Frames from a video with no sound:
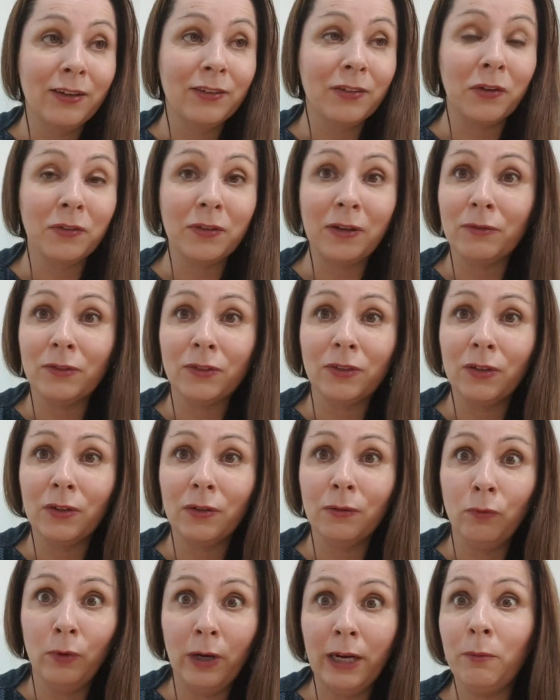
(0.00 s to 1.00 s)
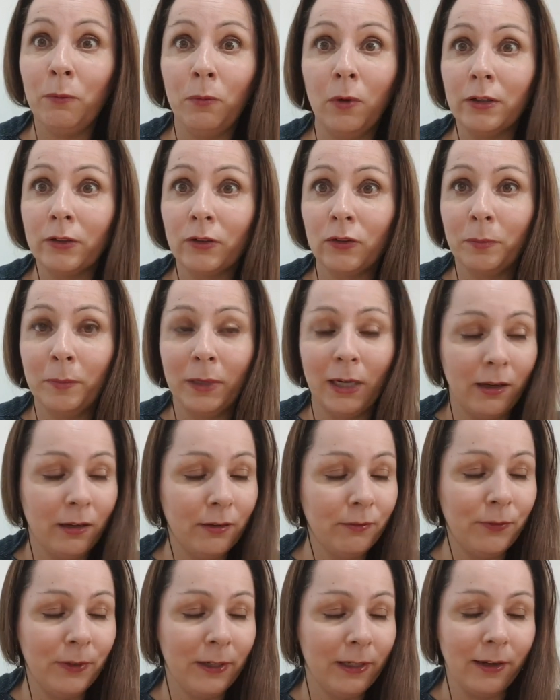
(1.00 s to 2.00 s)
So I was having to re-watch
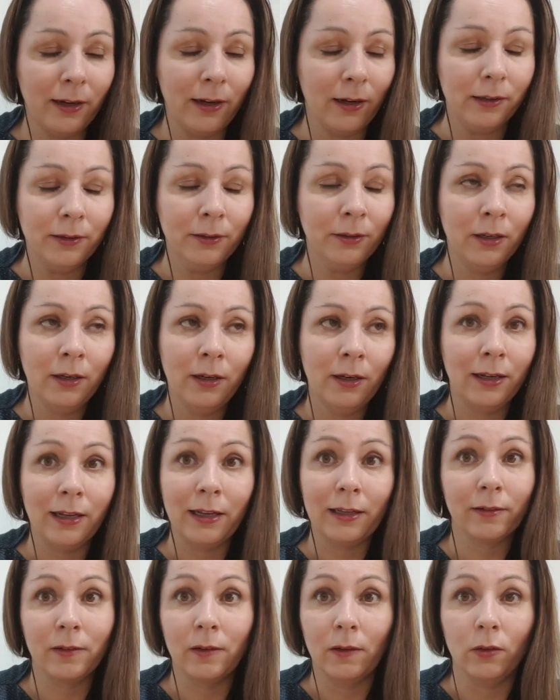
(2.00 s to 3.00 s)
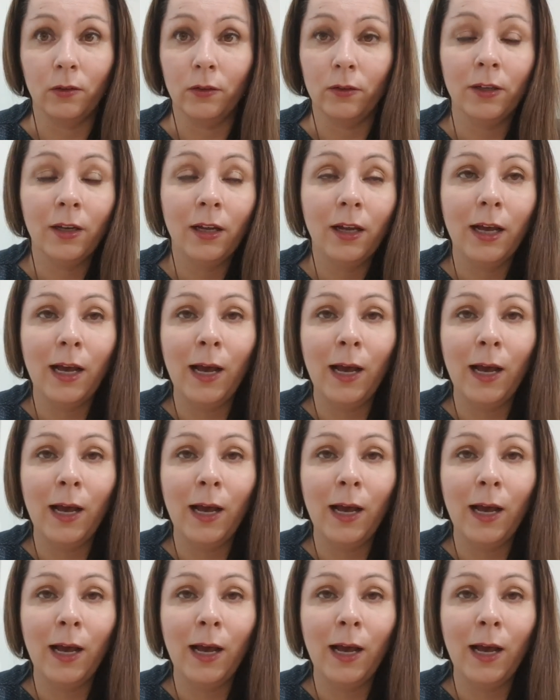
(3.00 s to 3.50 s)
my own video. That's not good.